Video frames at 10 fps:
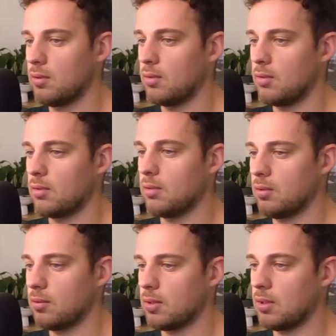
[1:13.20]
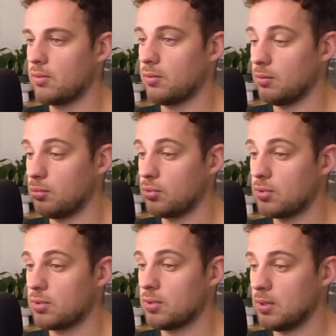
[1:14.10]
okay, so he
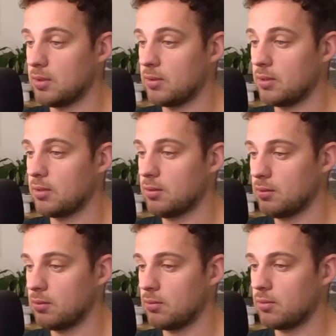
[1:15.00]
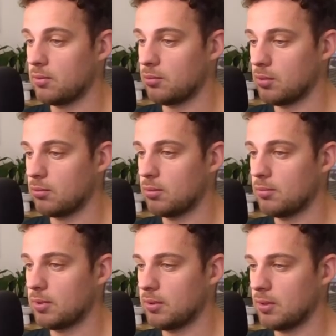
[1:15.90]
pushes yet again. Not a problem.
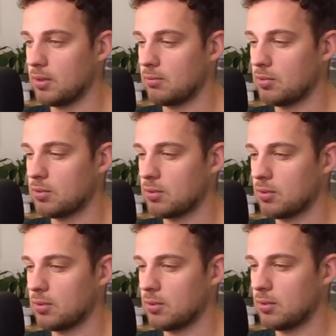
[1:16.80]
I think I'm just gonna...